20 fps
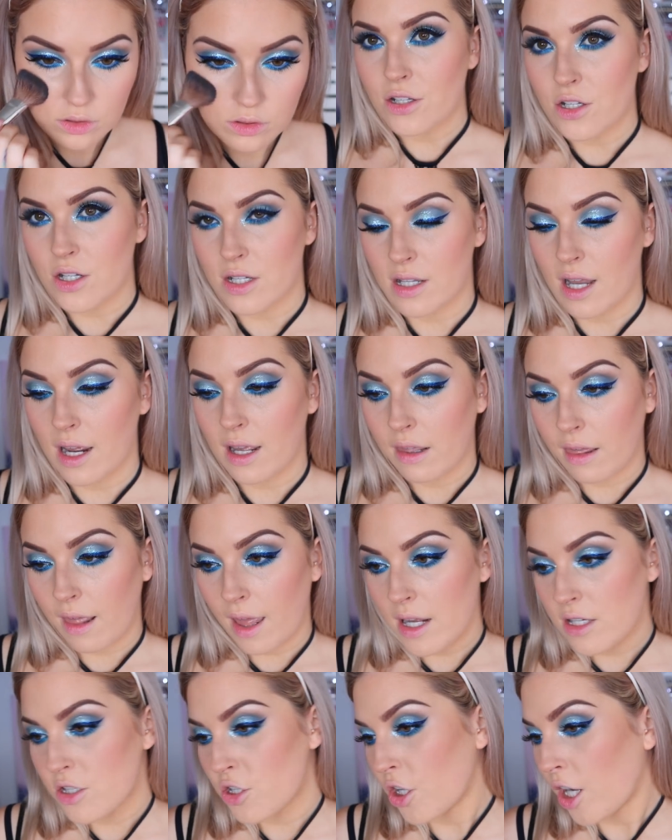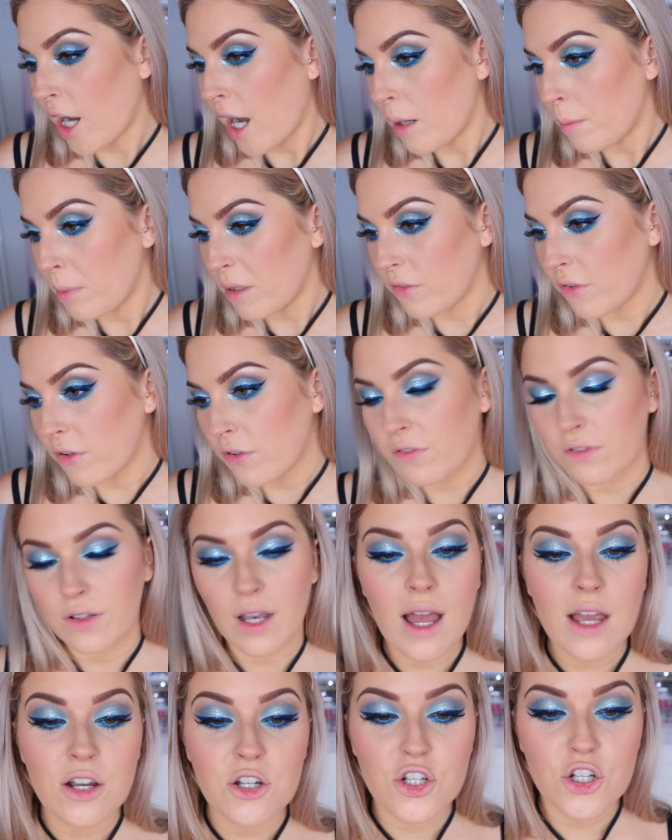Just like that to create a bit of a
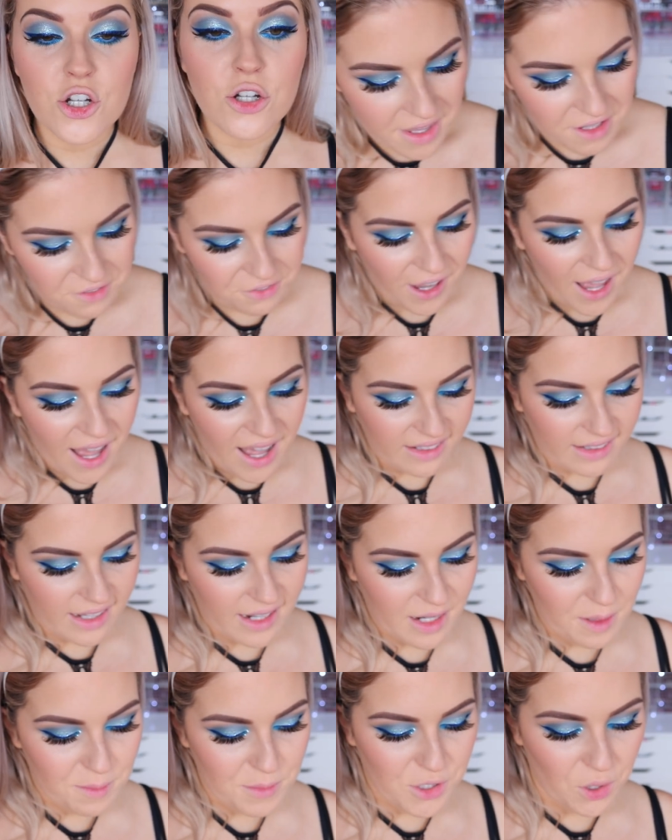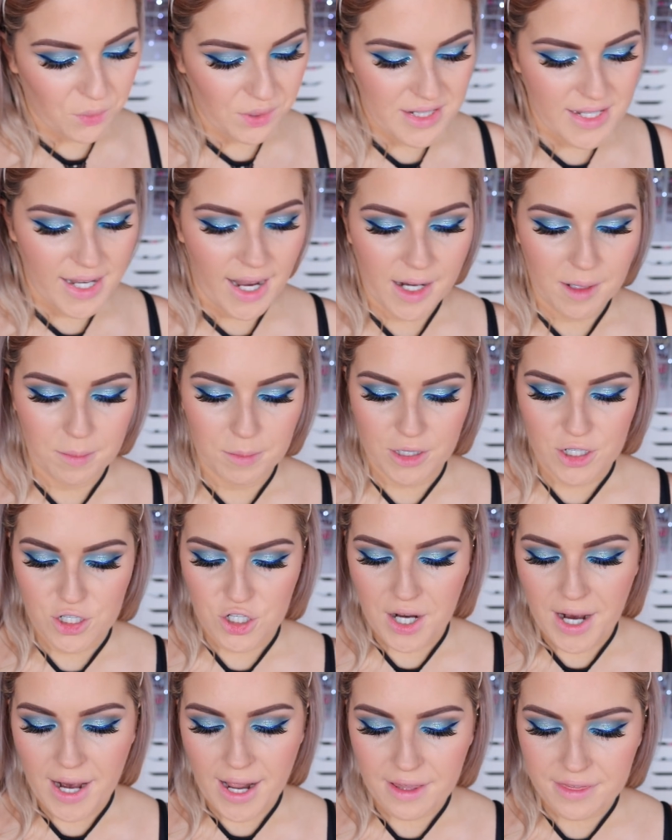flush. And then for highlighter, I'm so excited. I'm going to
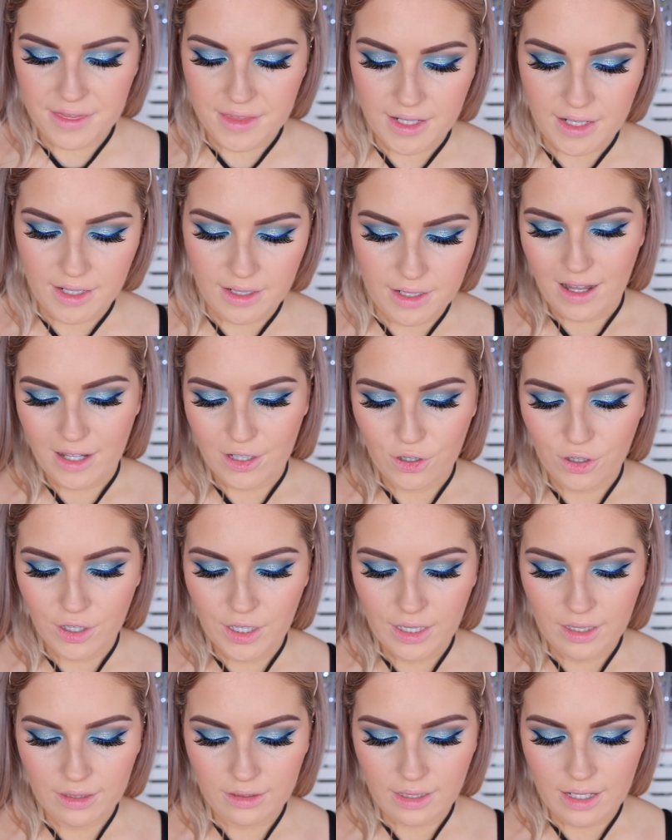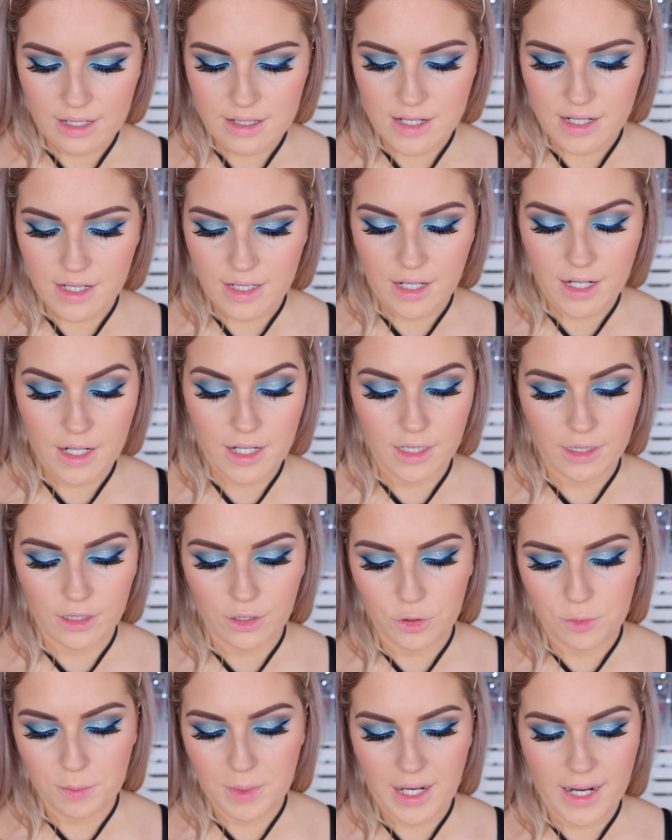try out the Iconic London
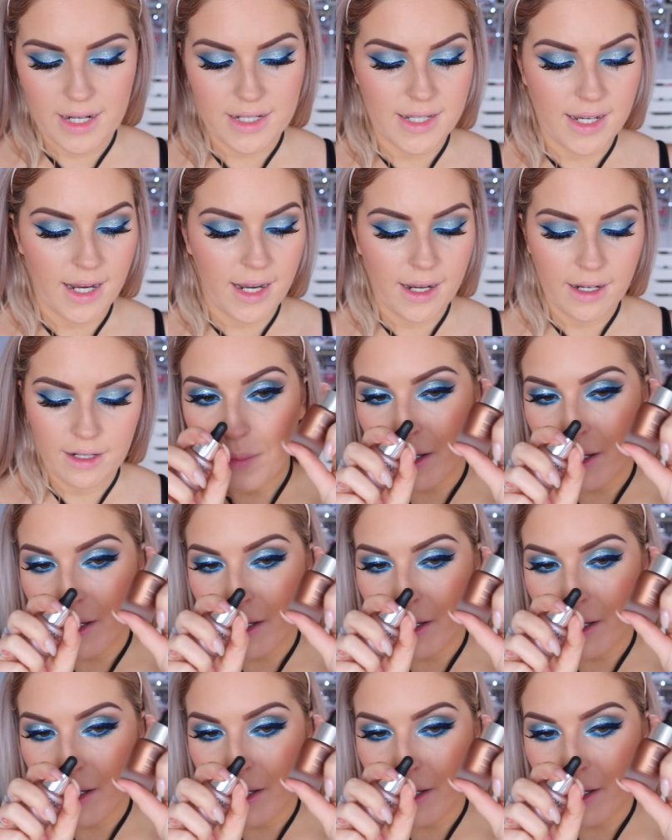Illuminator.